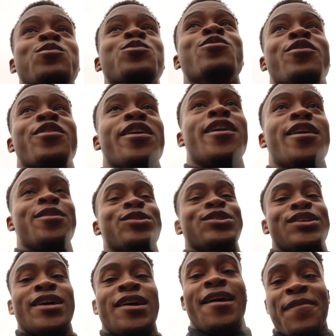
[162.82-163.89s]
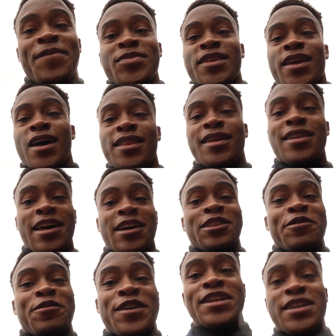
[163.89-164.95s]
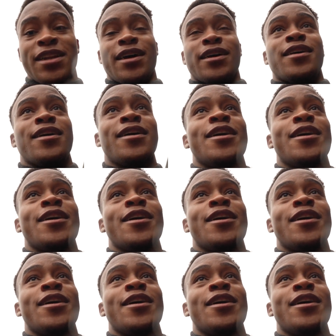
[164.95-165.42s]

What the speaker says: move around. And then like the funny like,